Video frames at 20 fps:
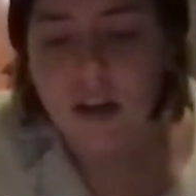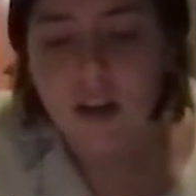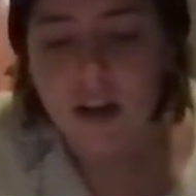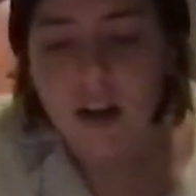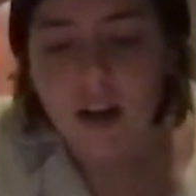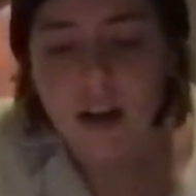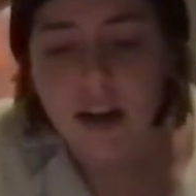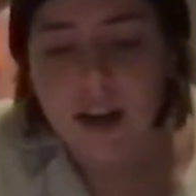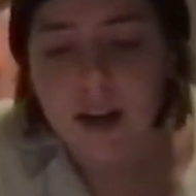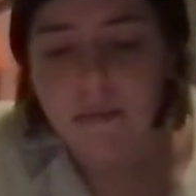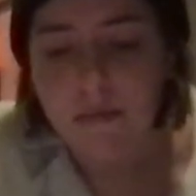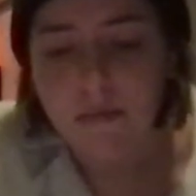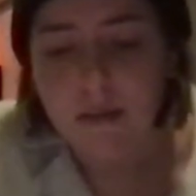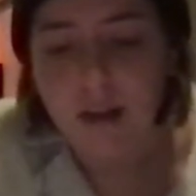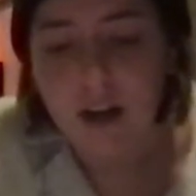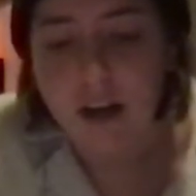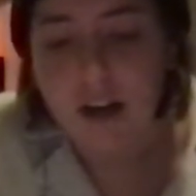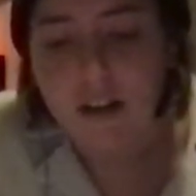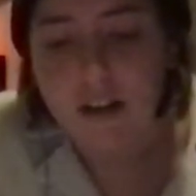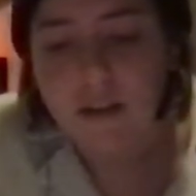I am
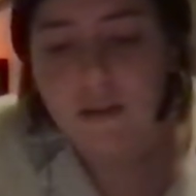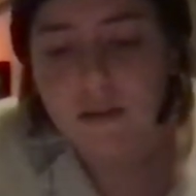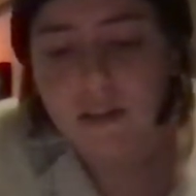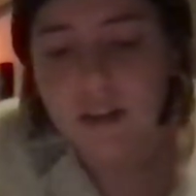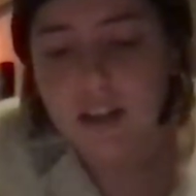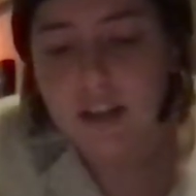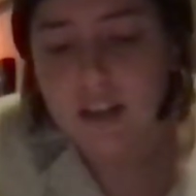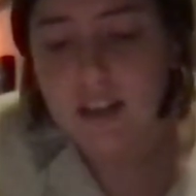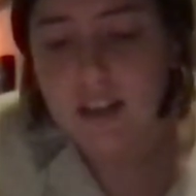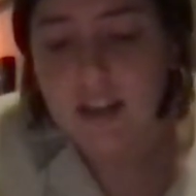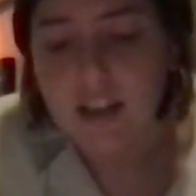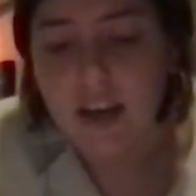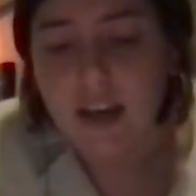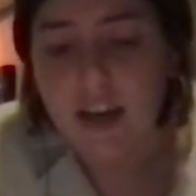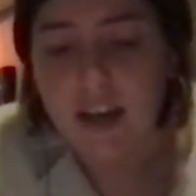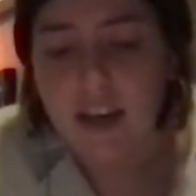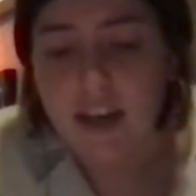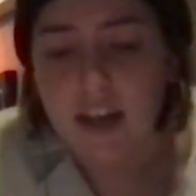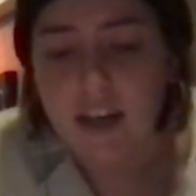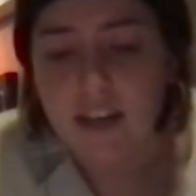not ready to die
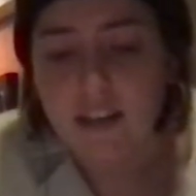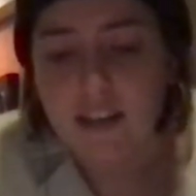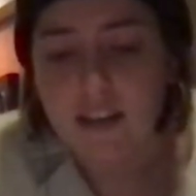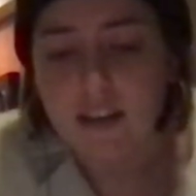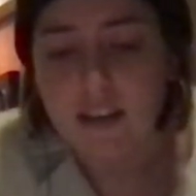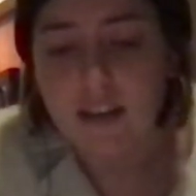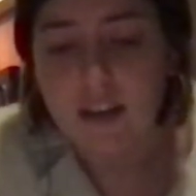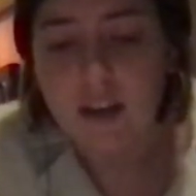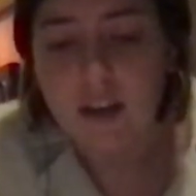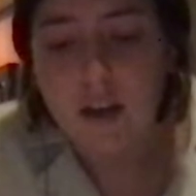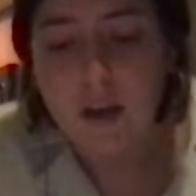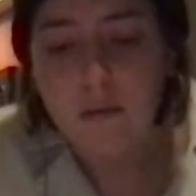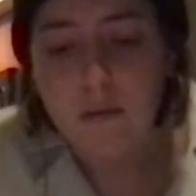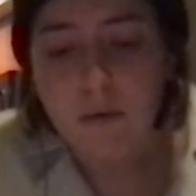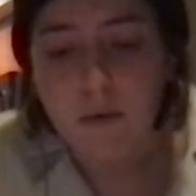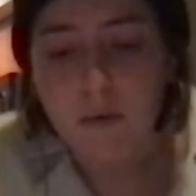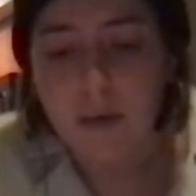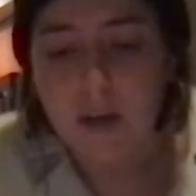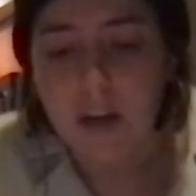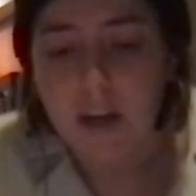yet, but
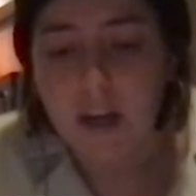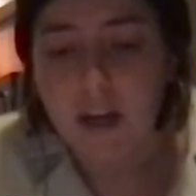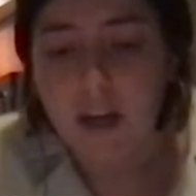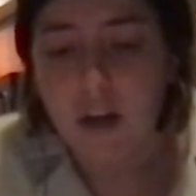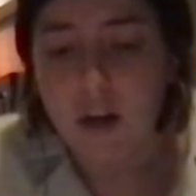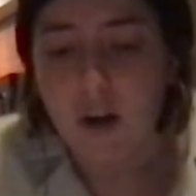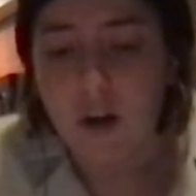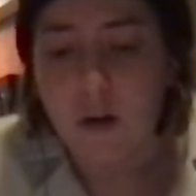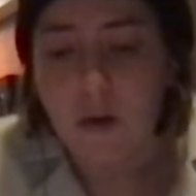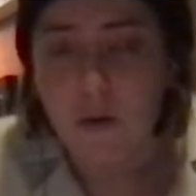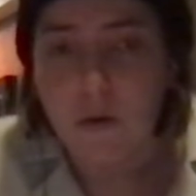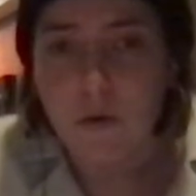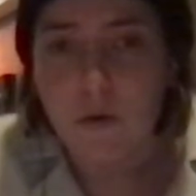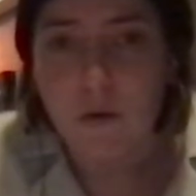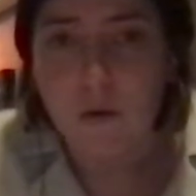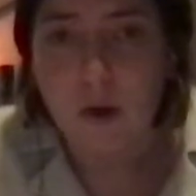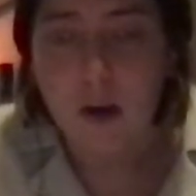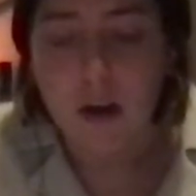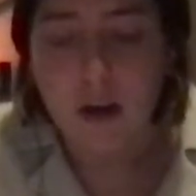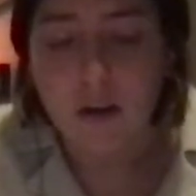when I go,
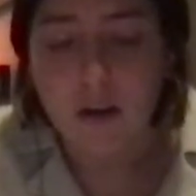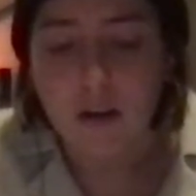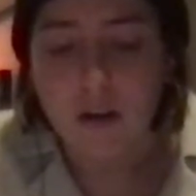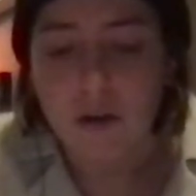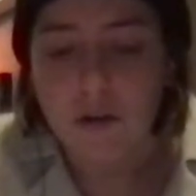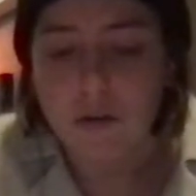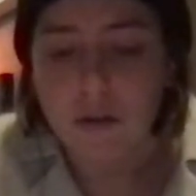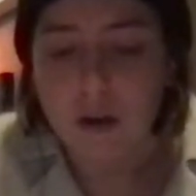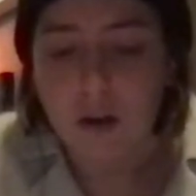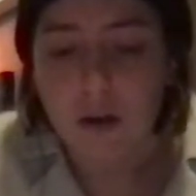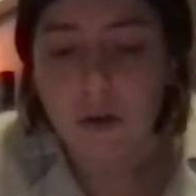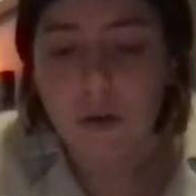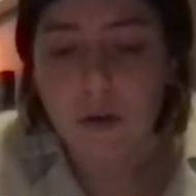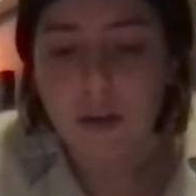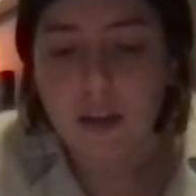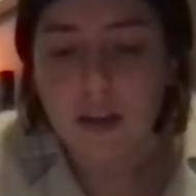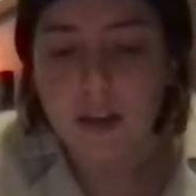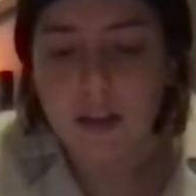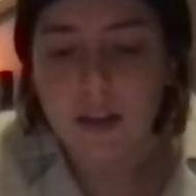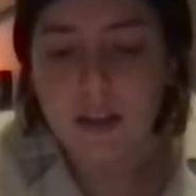I'll go
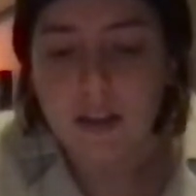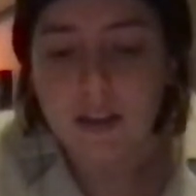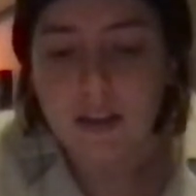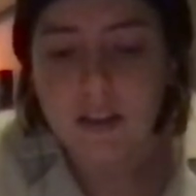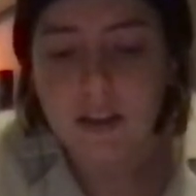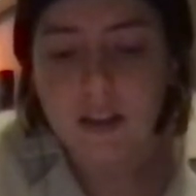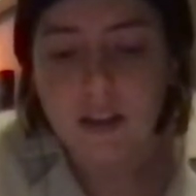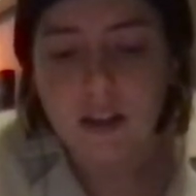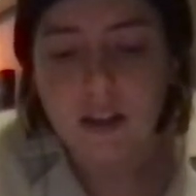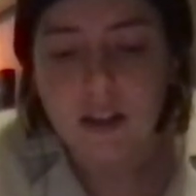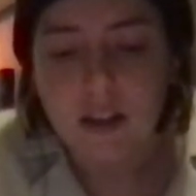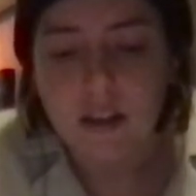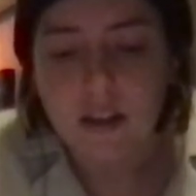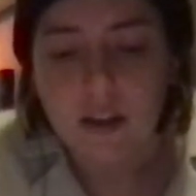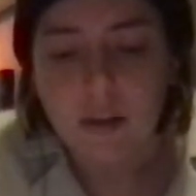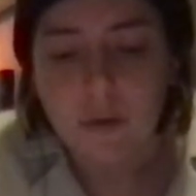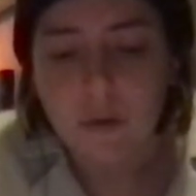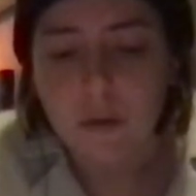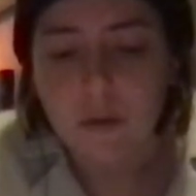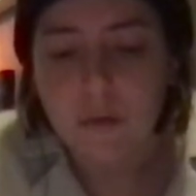knowing there
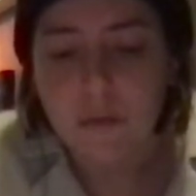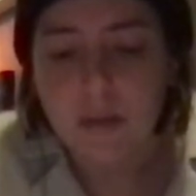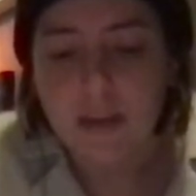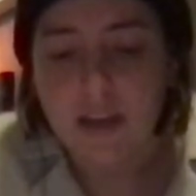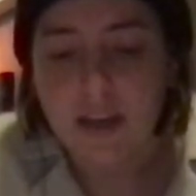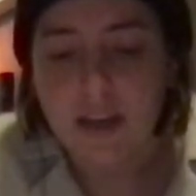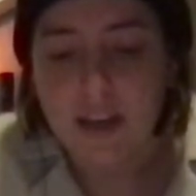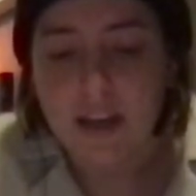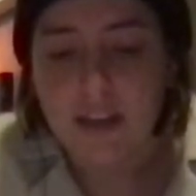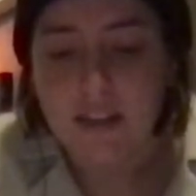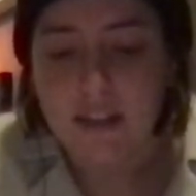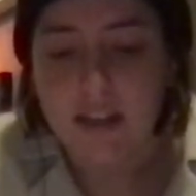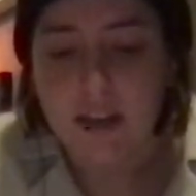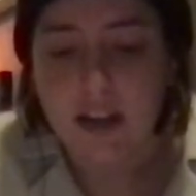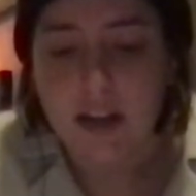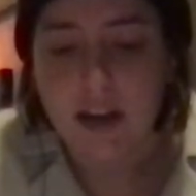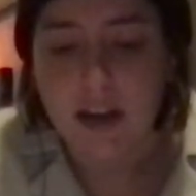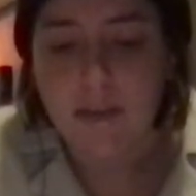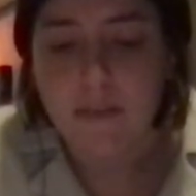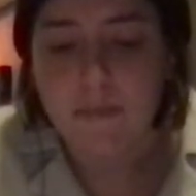will be a next
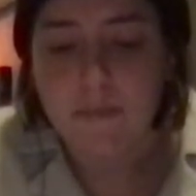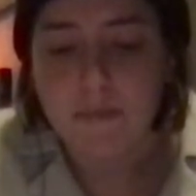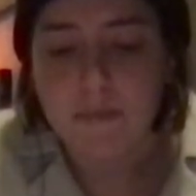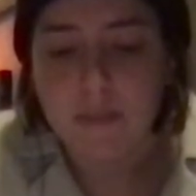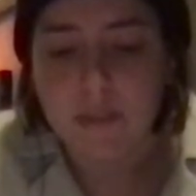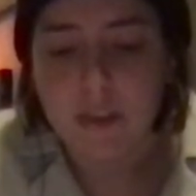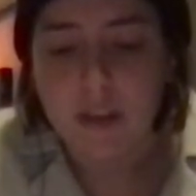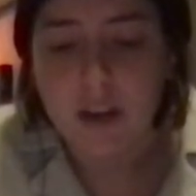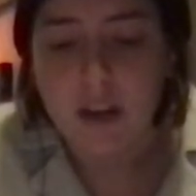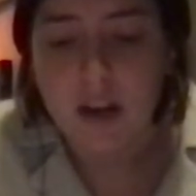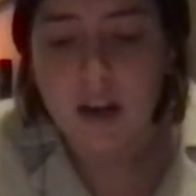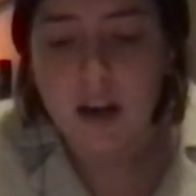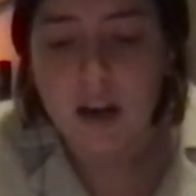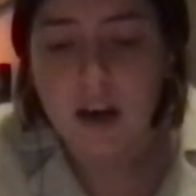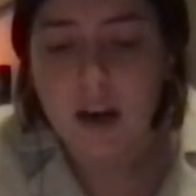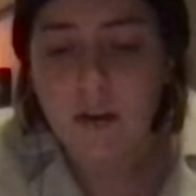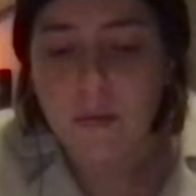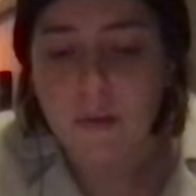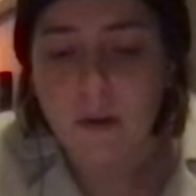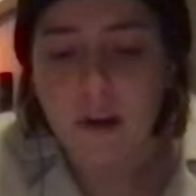time. I
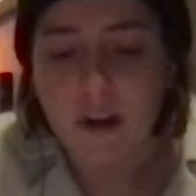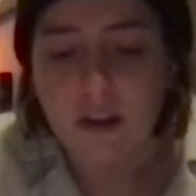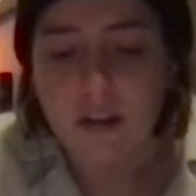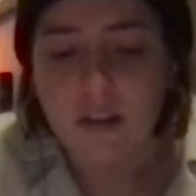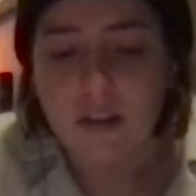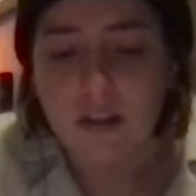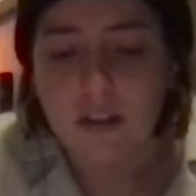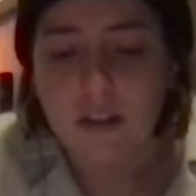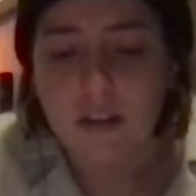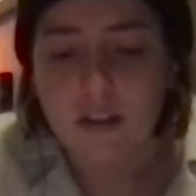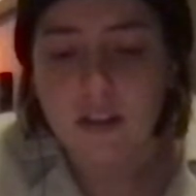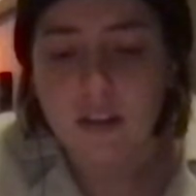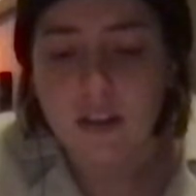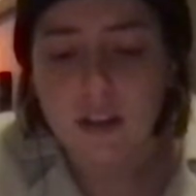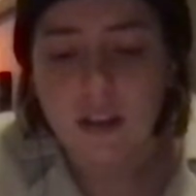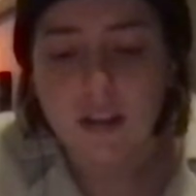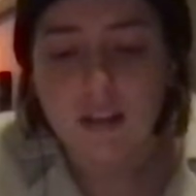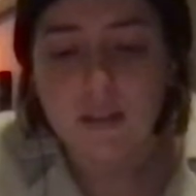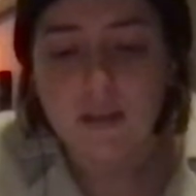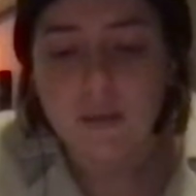want
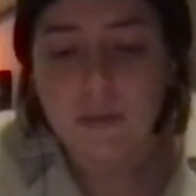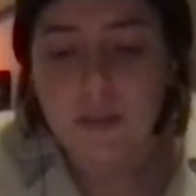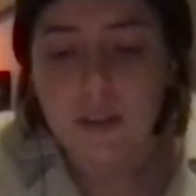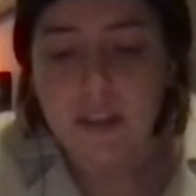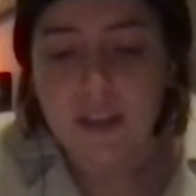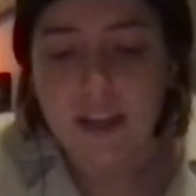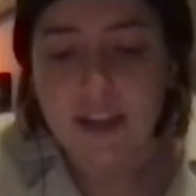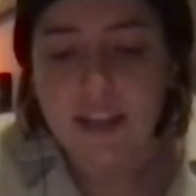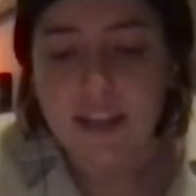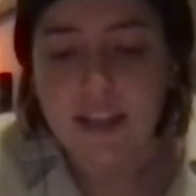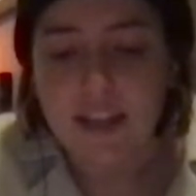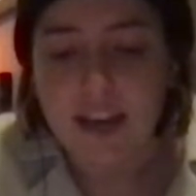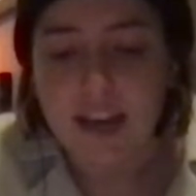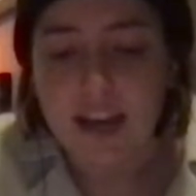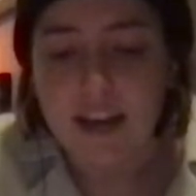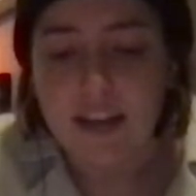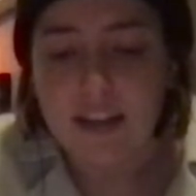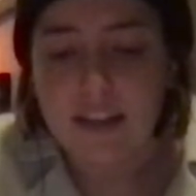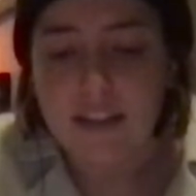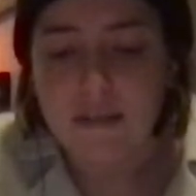to be like the
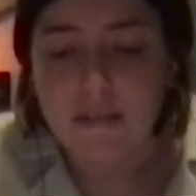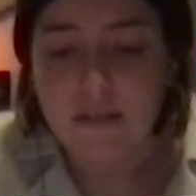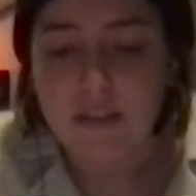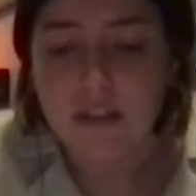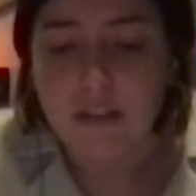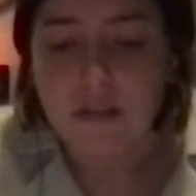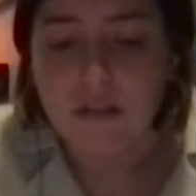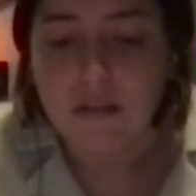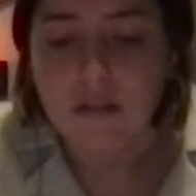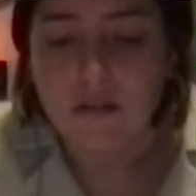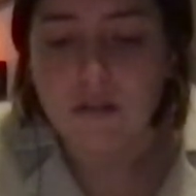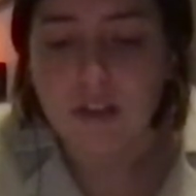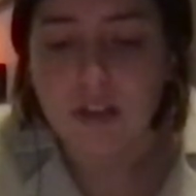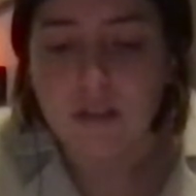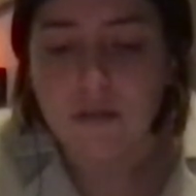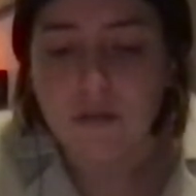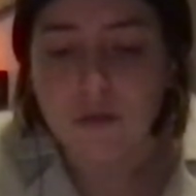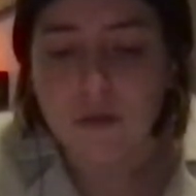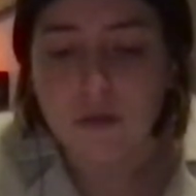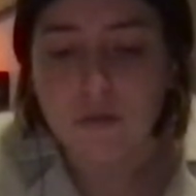cactus fields I
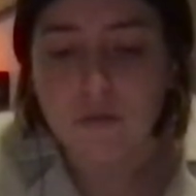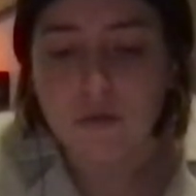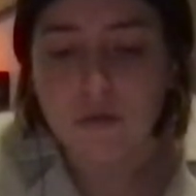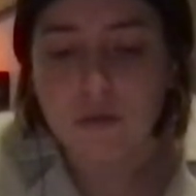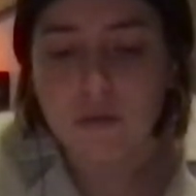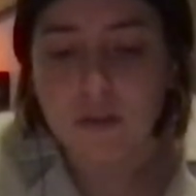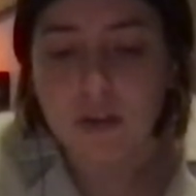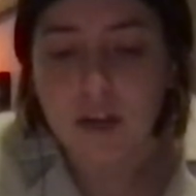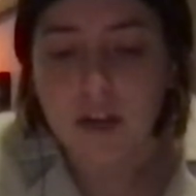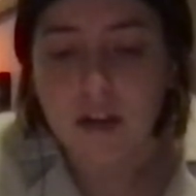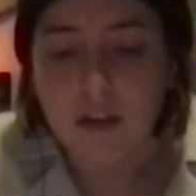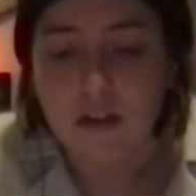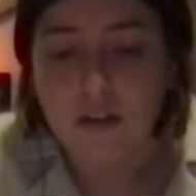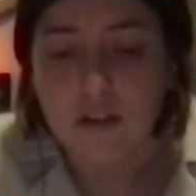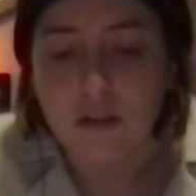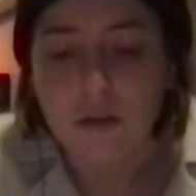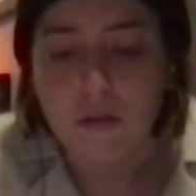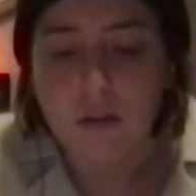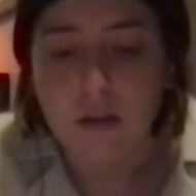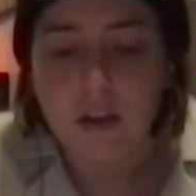drove through in
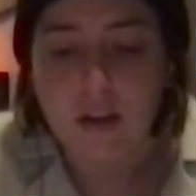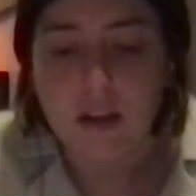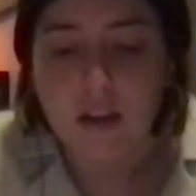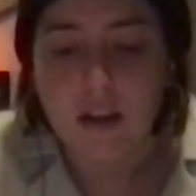Arizona.